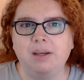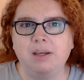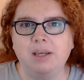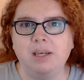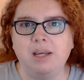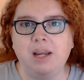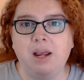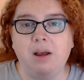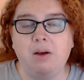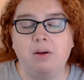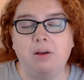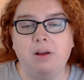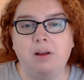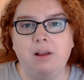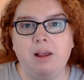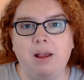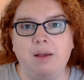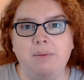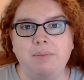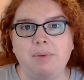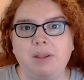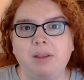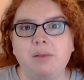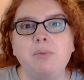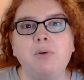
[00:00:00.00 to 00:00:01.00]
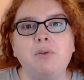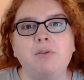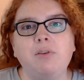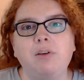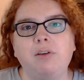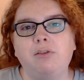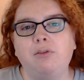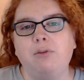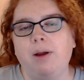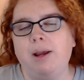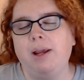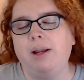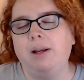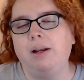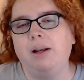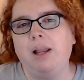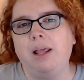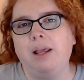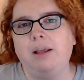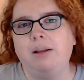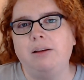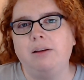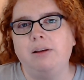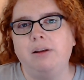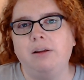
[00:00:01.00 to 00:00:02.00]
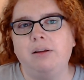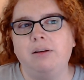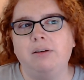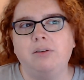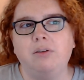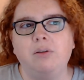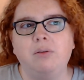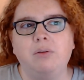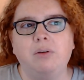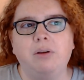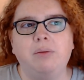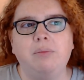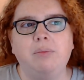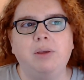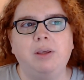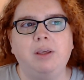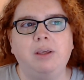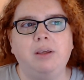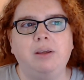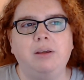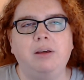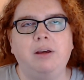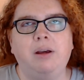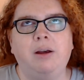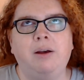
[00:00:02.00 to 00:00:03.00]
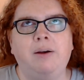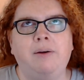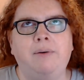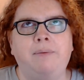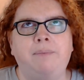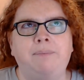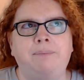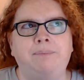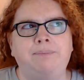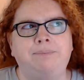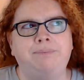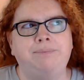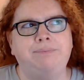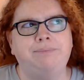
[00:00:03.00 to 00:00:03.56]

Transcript: now, I mean, the movie's great. Like, the, don't let me um,